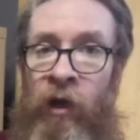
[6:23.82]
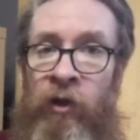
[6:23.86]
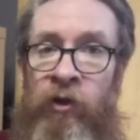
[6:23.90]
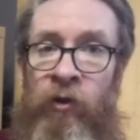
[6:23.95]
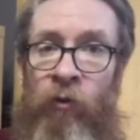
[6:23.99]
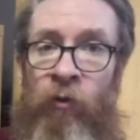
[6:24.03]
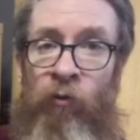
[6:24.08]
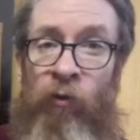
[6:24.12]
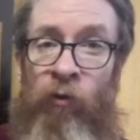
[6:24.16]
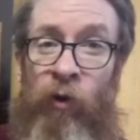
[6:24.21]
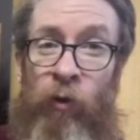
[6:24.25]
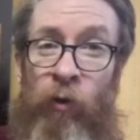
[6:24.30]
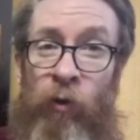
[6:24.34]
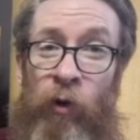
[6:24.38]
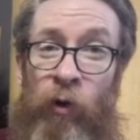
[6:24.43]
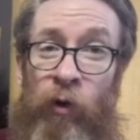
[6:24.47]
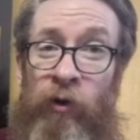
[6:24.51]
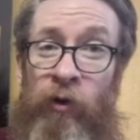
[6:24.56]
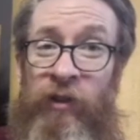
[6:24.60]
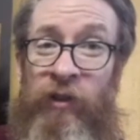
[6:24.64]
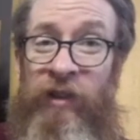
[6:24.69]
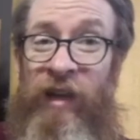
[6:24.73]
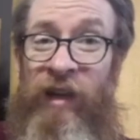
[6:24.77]

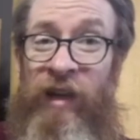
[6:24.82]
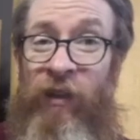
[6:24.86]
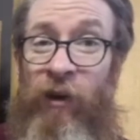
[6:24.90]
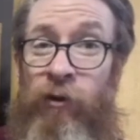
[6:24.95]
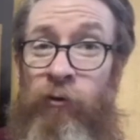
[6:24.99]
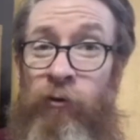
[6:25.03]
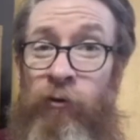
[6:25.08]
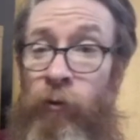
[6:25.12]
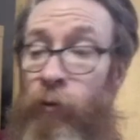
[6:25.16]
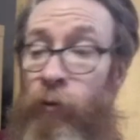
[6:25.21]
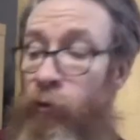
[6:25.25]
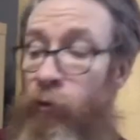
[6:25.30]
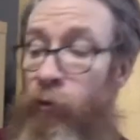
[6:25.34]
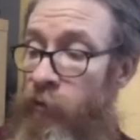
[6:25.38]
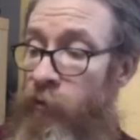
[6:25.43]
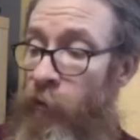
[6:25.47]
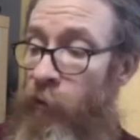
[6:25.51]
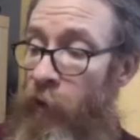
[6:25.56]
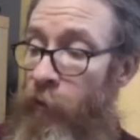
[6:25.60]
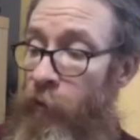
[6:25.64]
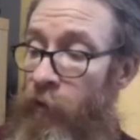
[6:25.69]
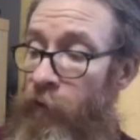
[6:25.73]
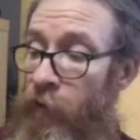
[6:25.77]
rewards. Now, those rewards
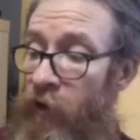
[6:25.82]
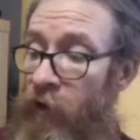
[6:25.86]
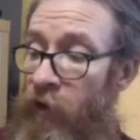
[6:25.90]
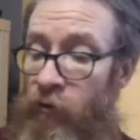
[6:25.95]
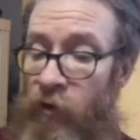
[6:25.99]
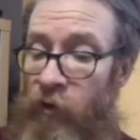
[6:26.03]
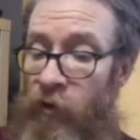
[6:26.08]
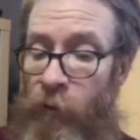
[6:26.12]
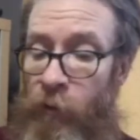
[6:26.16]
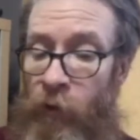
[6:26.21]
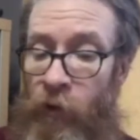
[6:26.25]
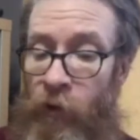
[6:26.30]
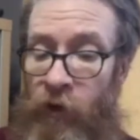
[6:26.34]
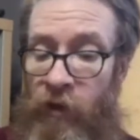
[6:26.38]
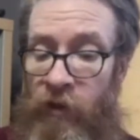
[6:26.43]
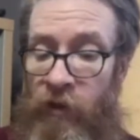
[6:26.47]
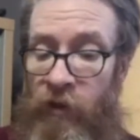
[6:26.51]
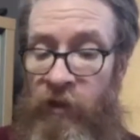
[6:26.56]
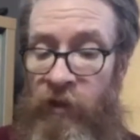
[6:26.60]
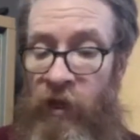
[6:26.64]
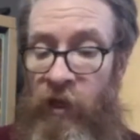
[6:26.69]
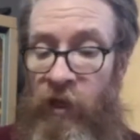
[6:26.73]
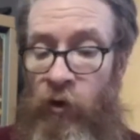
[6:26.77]
might be victory
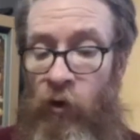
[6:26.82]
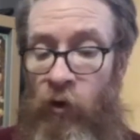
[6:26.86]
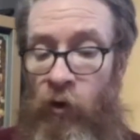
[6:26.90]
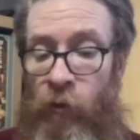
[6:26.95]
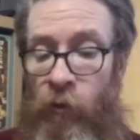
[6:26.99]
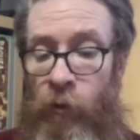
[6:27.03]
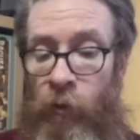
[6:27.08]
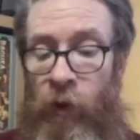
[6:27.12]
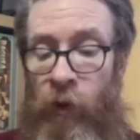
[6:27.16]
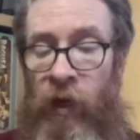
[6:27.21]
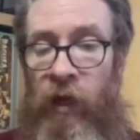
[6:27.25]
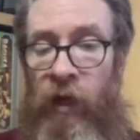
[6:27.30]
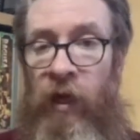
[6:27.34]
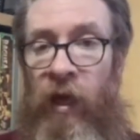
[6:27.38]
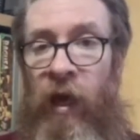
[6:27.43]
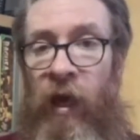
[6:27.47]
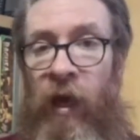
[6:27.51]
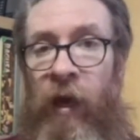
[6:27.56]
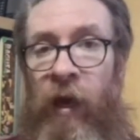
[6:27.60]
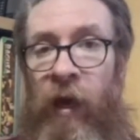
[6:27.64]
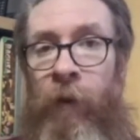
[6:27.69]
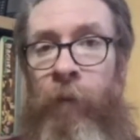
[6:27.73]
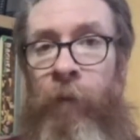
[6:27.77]
points, they could be
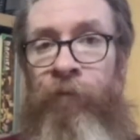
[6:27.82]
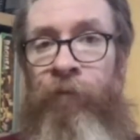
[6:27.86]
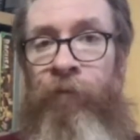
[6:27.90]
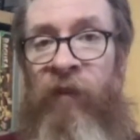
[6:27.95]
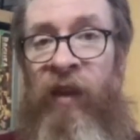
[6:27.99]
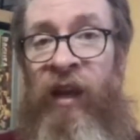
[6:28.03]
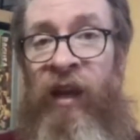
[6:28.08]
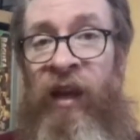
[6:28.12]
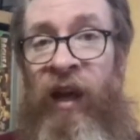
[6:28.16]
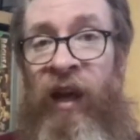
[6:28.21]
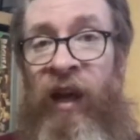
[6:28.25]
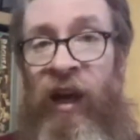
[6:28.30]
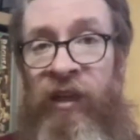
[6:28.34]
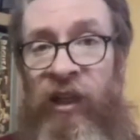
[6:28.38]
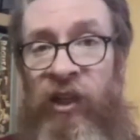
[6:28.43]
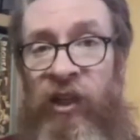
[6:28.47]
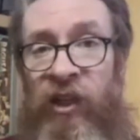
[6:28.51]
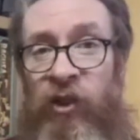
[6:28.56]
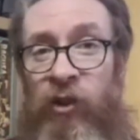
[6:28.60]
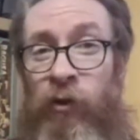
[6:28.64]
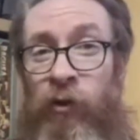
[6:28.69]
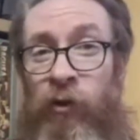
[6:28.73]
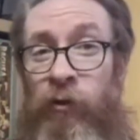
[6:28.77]

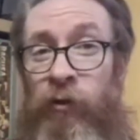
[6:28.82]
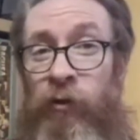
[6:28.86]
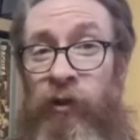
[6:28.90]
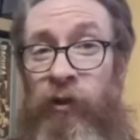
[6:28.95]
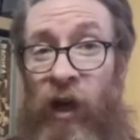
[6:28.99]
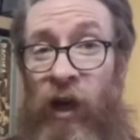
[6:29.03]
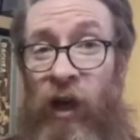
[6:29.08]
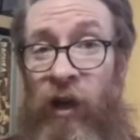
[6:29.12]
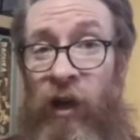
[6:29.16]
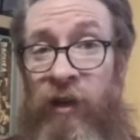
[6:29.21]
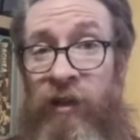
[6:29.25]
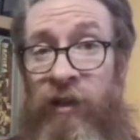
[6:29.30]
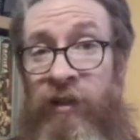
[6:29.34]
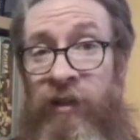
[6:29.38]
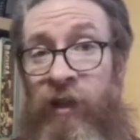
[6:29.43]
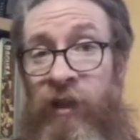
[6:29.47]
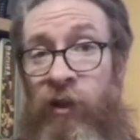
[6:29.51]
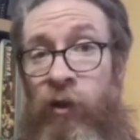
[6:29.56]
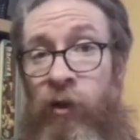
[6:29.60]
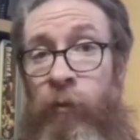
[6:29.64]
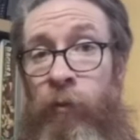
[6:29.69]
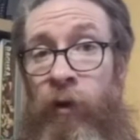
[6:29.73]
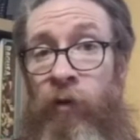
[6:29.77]
additional dice, it
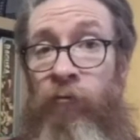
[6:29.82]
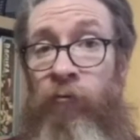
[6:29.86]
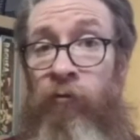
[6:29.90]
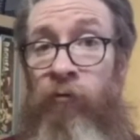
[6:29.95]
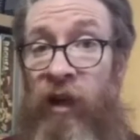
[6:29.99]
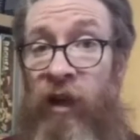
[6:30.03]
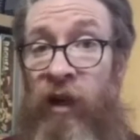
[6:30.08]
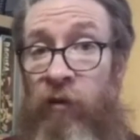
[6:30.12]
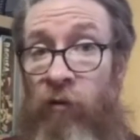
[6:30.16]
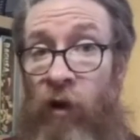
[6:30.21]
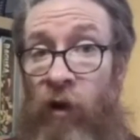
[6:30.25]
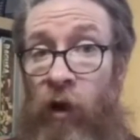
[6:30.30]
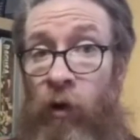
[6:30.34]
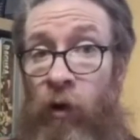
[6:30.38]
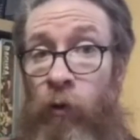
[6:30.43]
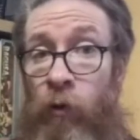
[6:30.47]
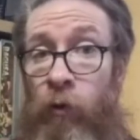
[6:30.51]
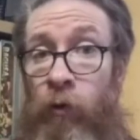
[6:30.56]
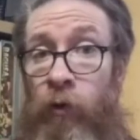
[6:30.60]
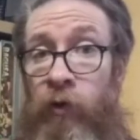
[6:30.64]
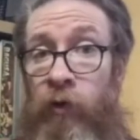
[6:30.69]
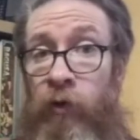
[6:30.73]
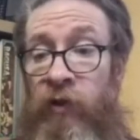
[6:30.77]
could be
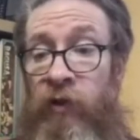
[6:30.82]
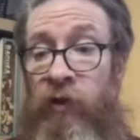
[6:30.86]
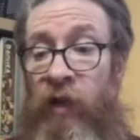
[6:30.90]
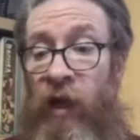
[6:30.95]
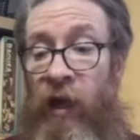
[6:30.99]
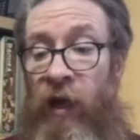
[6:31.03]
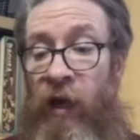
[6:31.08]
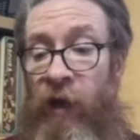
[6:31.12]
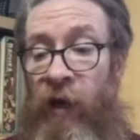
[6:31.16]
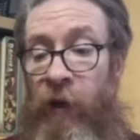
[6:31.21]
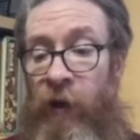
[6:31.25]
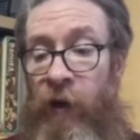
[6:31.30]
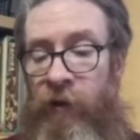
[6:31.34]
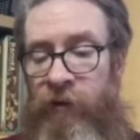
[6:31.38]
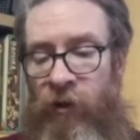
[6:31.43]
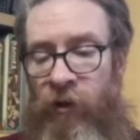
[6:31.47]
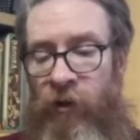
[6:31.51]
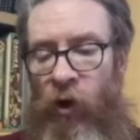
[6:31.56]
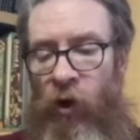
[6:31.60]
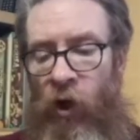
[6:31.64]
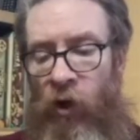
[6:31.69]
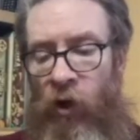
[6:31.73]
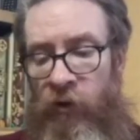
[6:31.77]
re-rolls, so
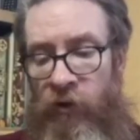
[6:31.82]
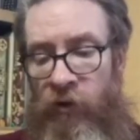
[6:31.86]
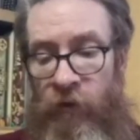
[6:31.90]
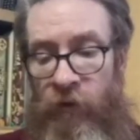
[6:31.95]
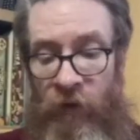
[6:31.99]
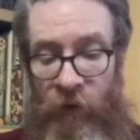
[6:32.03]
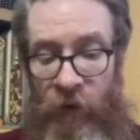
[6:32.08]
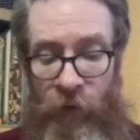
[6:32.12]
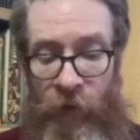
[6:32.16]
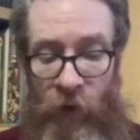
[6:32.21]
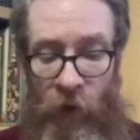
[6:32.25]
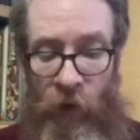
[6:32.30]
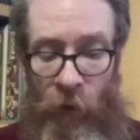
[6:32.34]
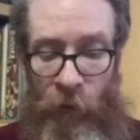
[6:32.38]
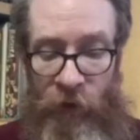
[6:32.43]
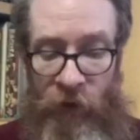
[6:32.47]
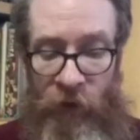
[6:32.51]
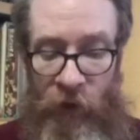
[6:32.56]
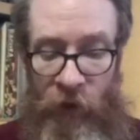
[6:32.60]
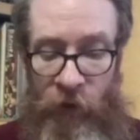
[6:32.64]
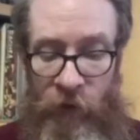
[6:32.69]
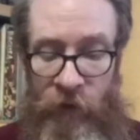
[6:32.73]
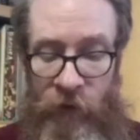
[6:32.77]
lots of different
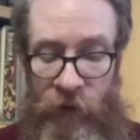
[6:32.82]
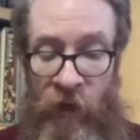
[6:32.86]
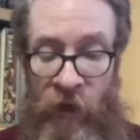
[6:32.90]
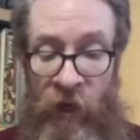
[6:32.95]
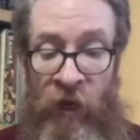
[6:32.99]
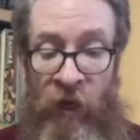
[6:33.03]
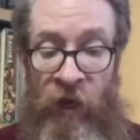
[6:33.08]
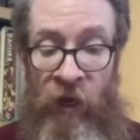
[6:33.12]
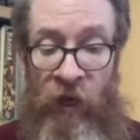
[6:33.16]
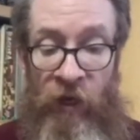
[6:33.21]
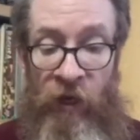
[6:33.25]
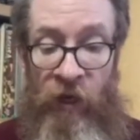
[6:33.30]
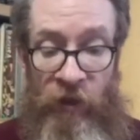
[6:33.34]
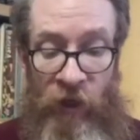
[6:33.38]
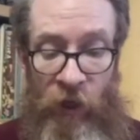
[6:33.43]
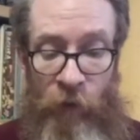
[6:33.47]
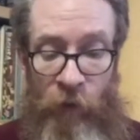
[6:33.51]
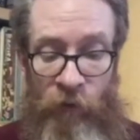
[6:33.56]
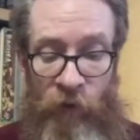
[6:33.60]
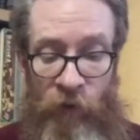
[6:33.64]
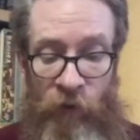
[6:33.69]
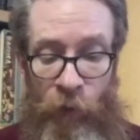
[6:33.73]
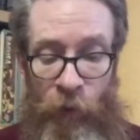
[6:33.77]
options in
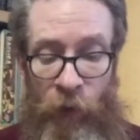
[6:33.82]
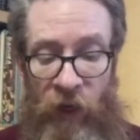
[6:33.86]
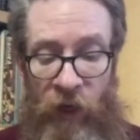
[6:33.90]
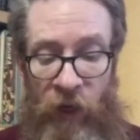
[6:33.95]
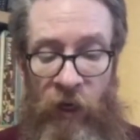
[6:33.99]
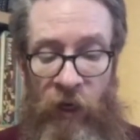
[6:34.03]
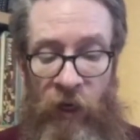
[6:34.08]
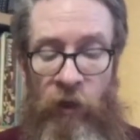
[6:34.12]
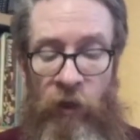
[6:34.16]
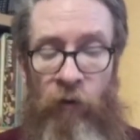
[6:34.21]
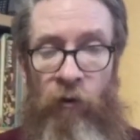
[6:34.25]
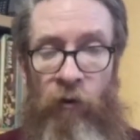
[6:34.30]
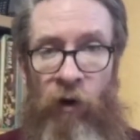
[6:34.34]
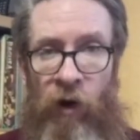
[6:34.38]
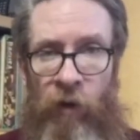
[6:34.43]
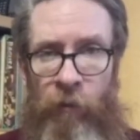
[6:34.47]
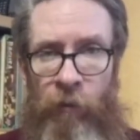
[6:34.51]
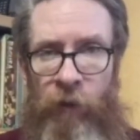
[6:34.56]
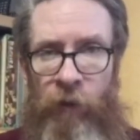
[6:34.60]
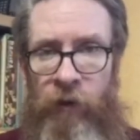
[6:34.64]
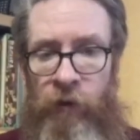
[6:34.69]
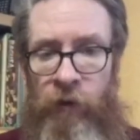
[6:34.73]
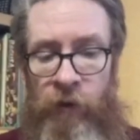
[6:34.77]
terms of picking the right
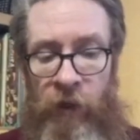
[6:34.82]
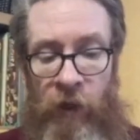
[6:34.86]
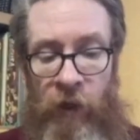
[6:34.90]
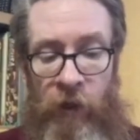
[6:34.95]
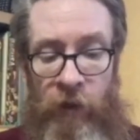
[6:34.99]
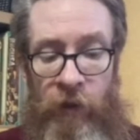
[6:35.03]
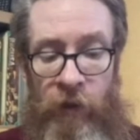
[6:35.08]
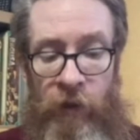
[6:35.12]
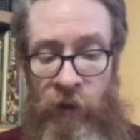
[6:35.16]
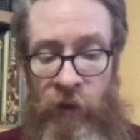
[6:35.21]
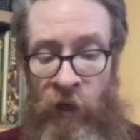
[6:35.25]
buildings.